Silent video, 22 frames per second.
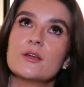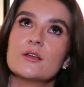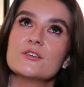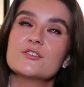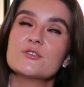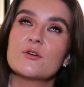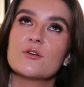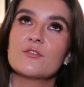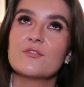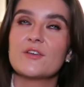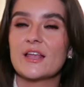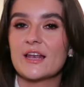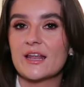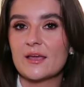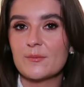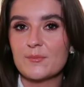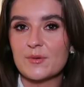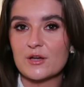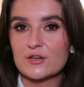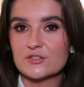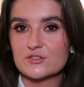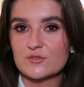So I feel
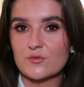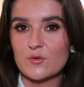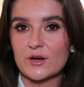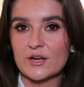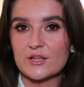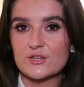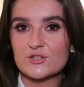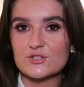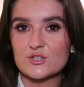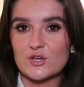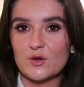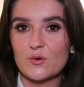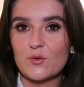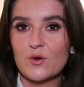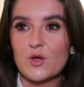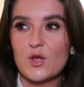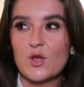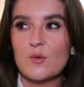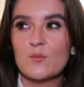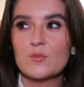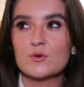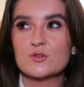like because of what I do,
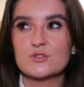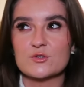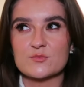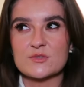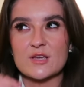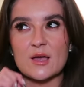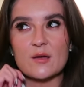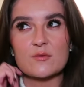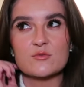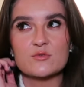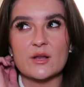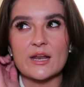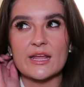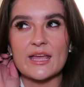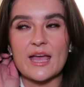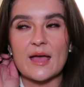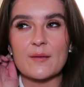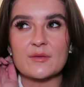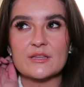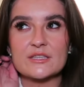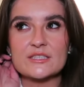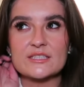but sometimes when I
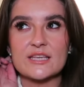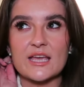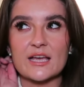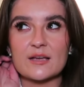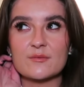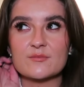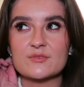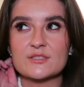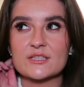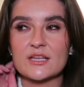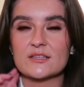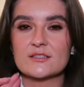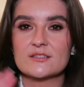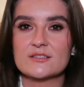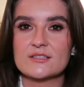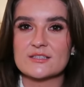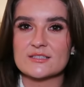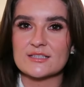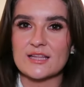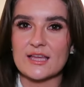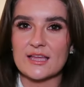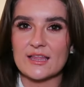am in
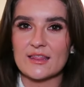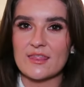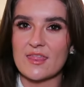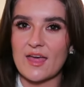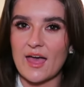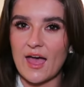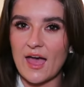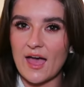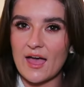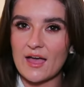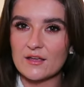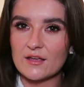circumstances like that,